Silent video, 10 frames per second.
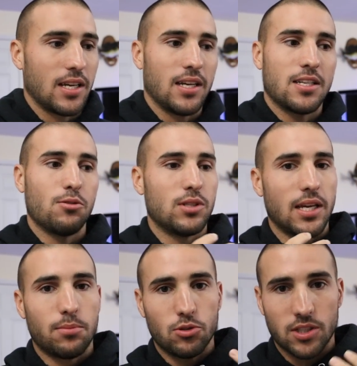and he was
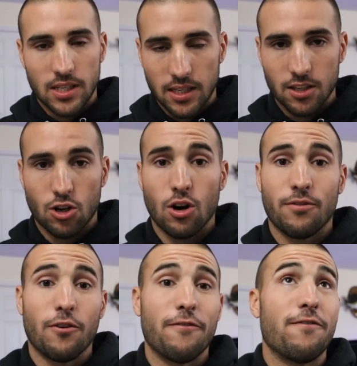able to get the car
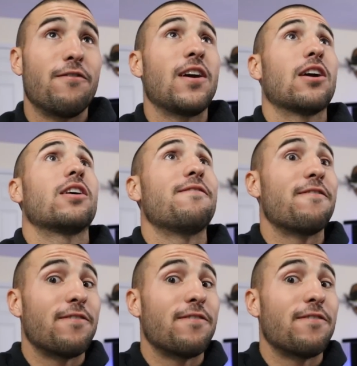for very,